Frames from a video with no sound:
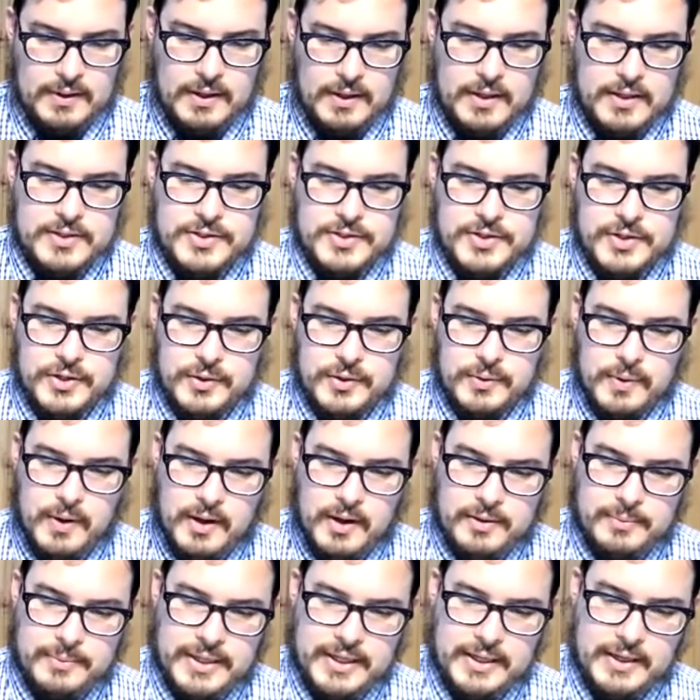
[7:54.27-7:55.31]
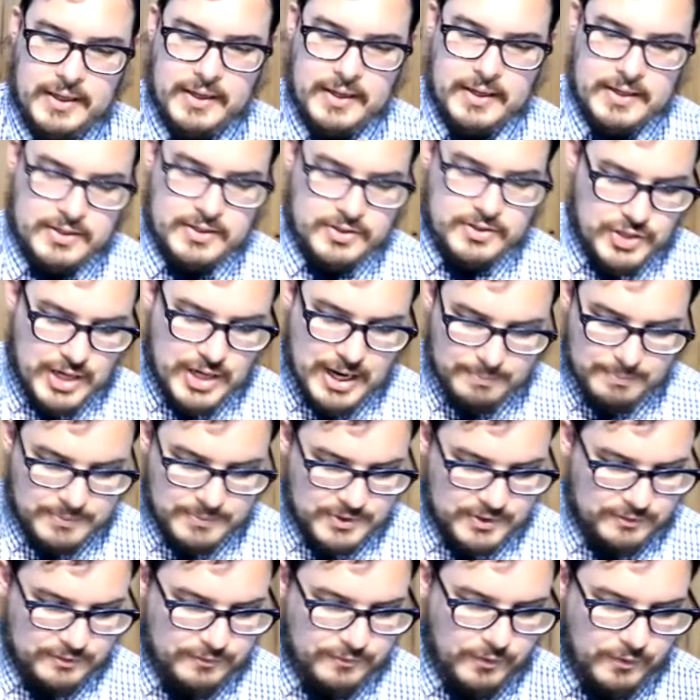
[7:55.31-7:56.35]
In Deuteronomy
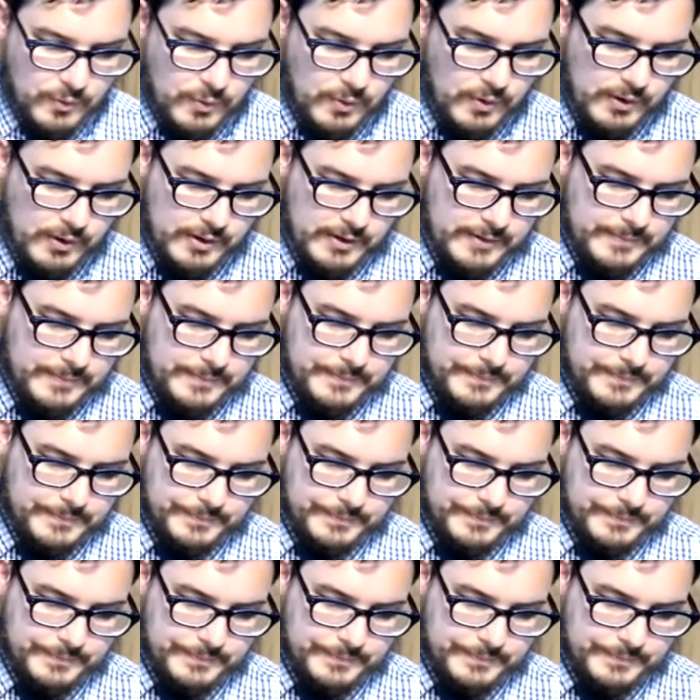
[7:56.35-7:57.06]
chapter 4,